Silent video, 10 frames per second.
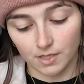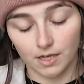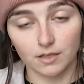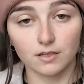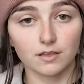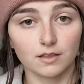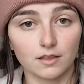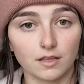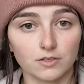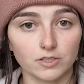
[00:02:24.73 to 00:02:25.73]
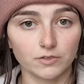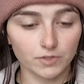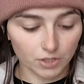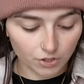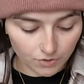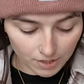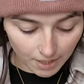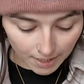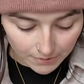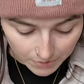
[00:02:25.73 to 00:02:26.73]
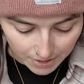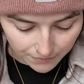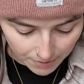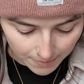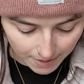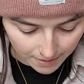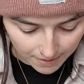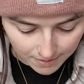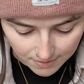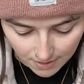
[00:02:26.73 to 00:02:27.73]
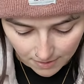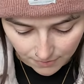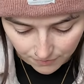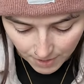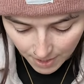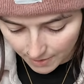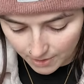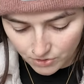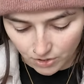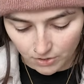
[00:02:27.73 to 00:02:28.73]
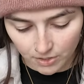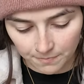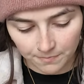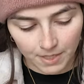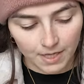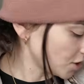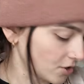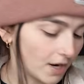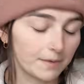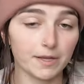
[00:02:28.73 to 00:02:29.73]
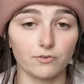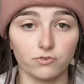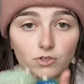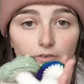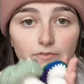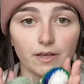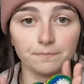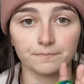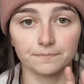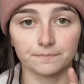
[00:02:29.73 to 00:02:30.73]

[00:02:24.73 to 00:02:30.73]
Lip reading: I thought they turned out really cute, and I would definitely buy these if I saw them. So I made 4 of them.